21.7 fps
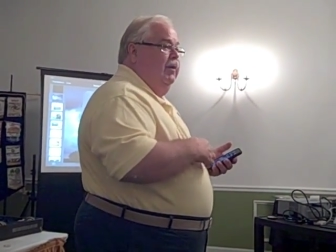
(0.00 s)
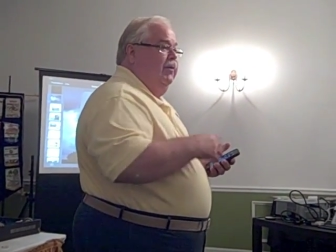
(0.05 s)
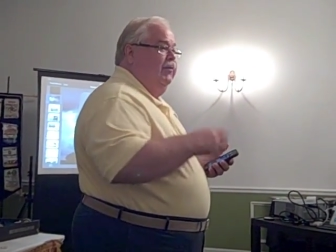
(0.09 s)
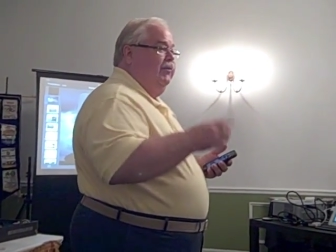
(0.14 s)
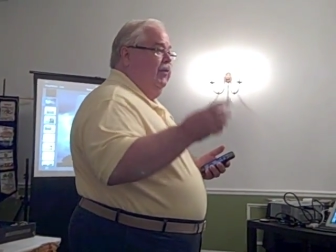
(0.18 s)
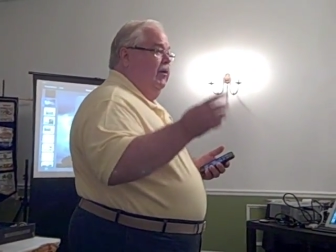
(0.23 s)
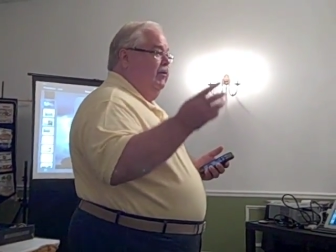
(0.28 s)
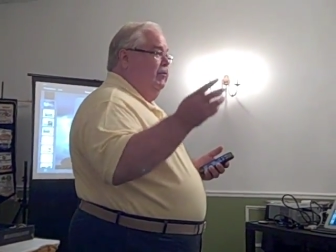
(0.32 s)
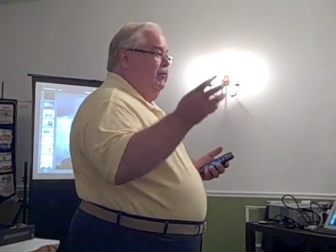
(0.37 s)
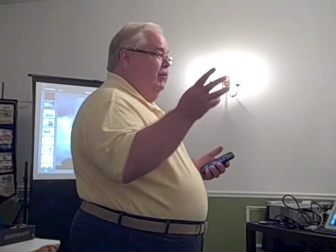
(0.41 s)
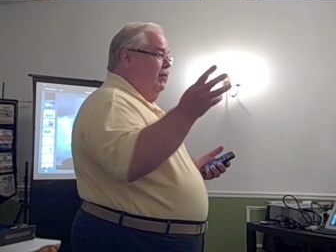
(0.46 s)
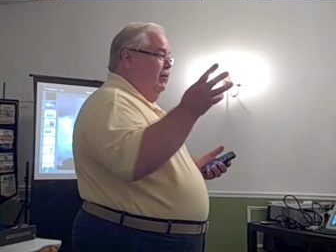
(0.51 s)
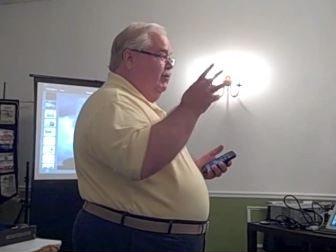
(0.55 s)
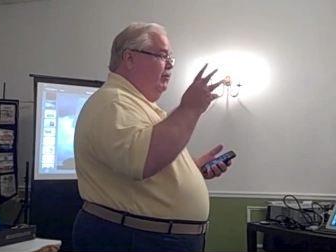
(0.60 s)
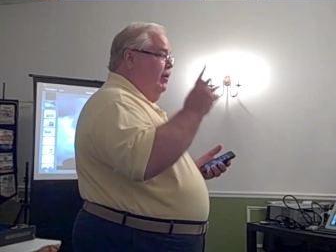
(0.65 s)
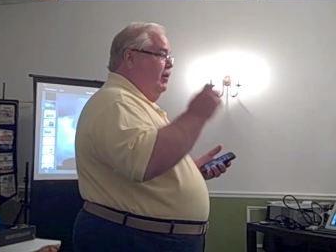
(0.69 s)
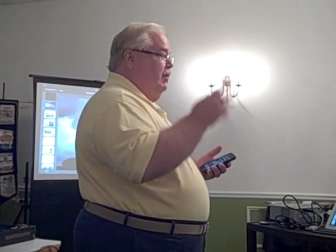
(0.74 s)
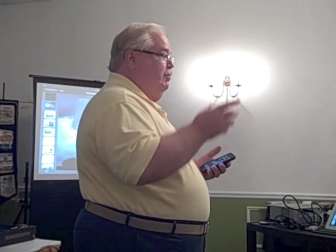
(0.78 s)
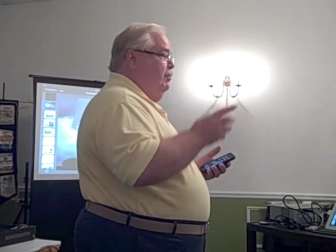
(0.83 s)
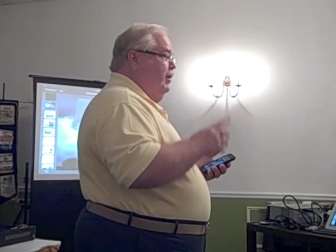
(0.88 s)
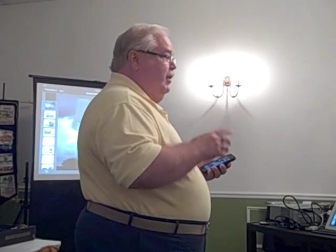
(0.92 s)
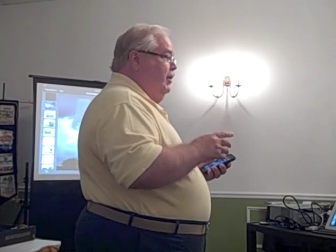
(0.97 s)
So it looks
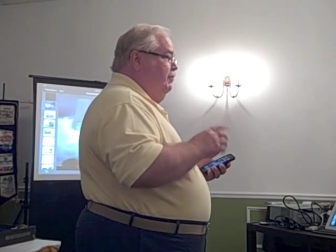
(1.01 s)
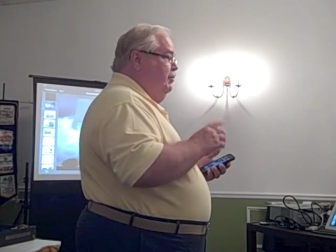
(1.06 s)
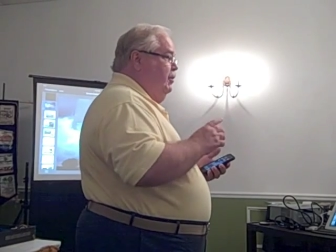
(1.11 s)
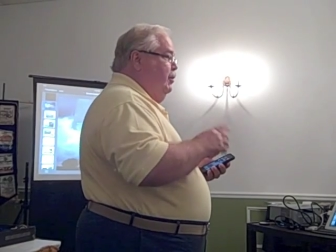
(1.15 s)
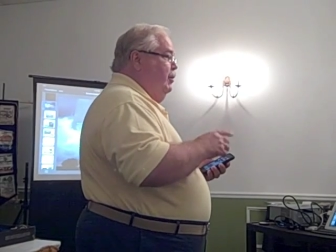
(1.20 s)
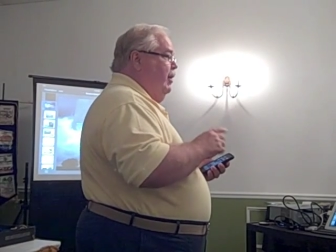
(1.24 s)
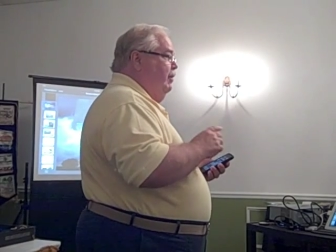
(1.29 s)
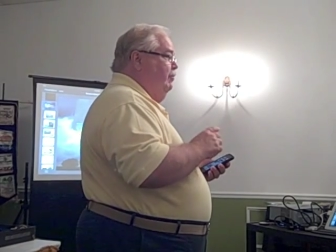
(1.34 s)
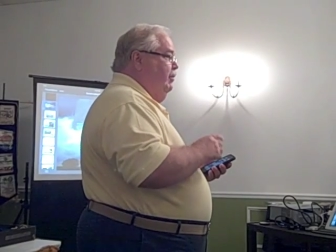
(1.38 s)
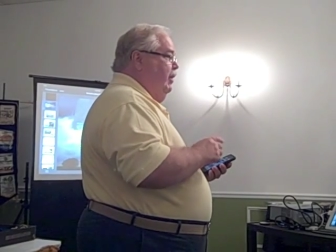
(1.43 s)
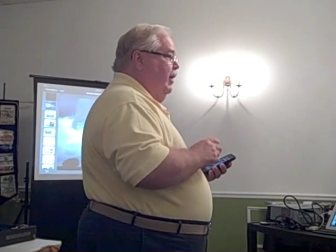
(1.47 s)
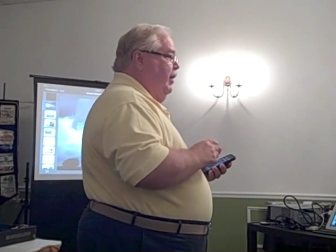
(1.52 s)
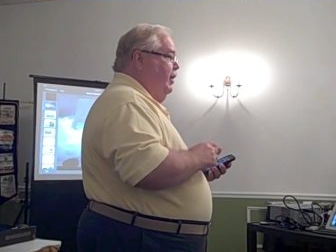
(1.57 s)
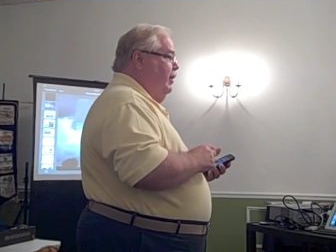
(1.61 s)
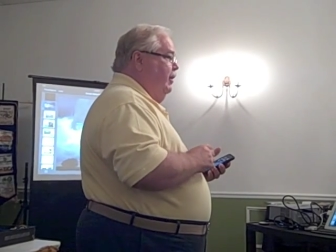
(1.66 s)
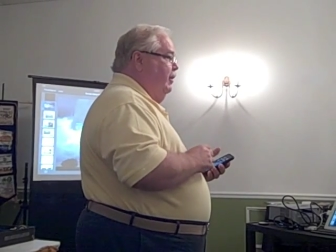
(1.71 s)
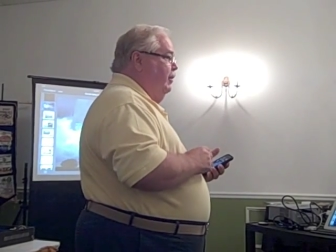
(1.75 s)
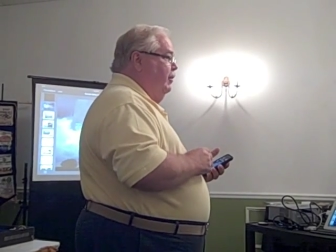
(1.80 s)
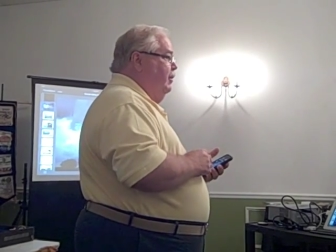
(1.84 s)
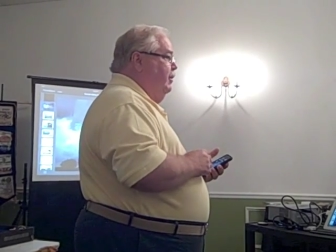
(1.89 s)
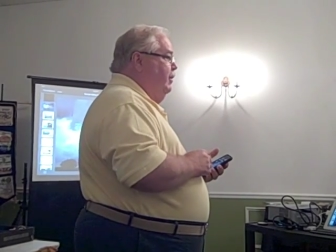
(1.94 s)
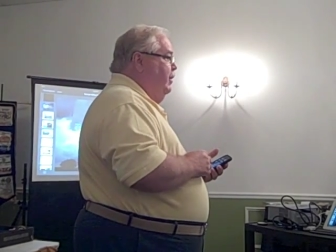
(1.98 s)
like many of you have not
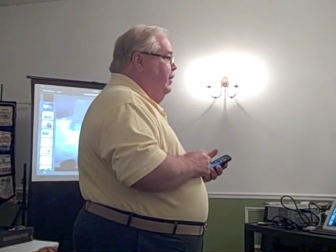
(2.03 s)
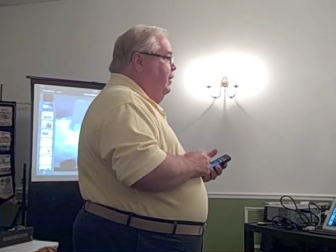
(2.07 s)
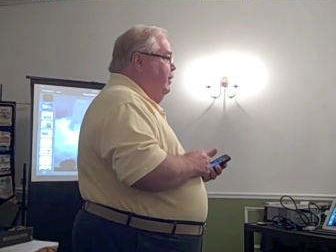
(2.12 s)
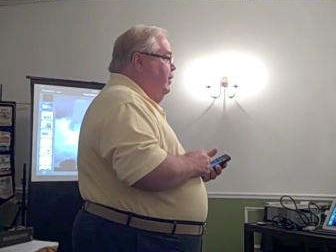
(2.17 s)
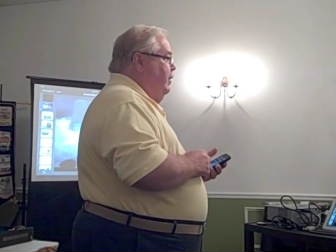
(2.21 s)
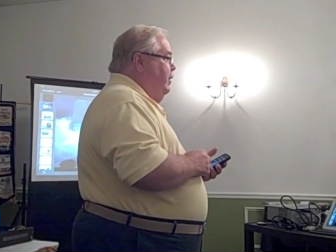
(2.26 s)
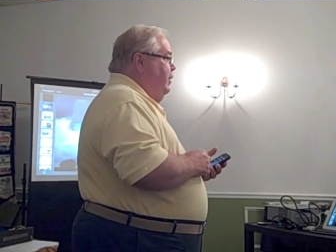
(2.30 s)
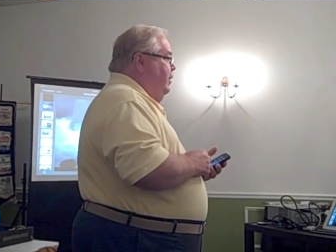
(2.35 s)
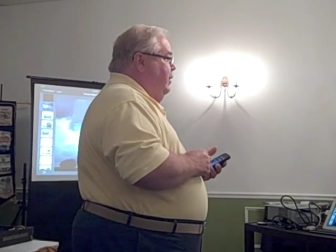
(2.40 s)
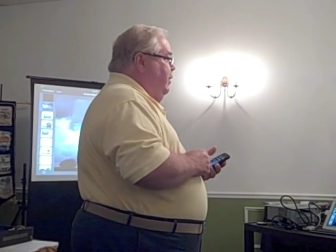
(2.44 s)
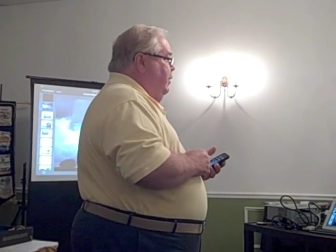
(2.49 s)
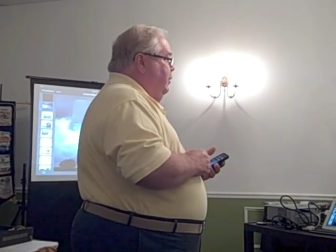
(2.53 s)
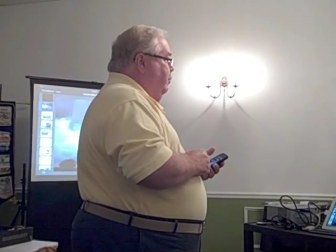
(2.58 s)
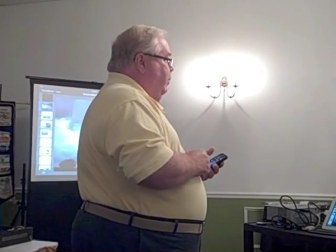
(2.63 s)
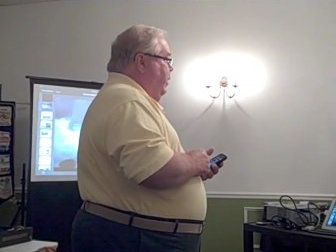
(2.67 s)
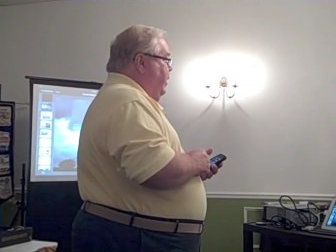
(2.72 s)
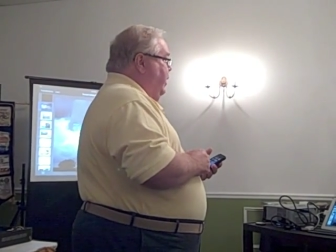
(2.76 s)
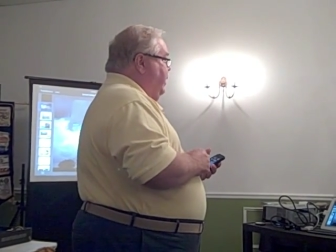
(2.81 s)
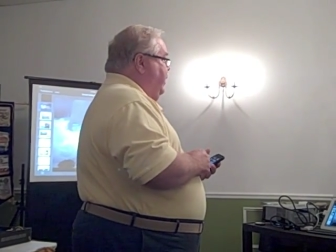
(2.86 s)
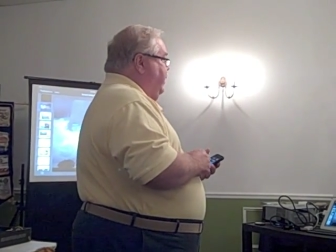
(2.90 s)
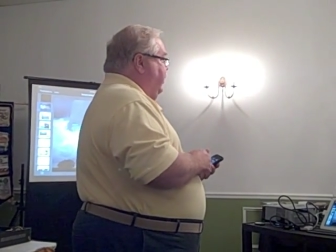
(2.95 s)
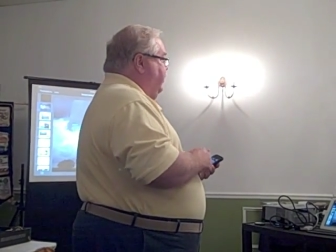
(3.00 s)
either.
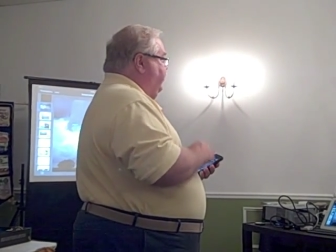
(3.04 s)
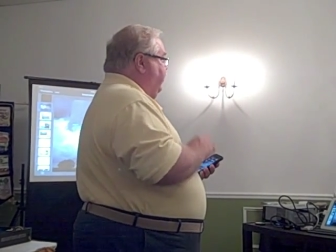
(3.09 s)
But I think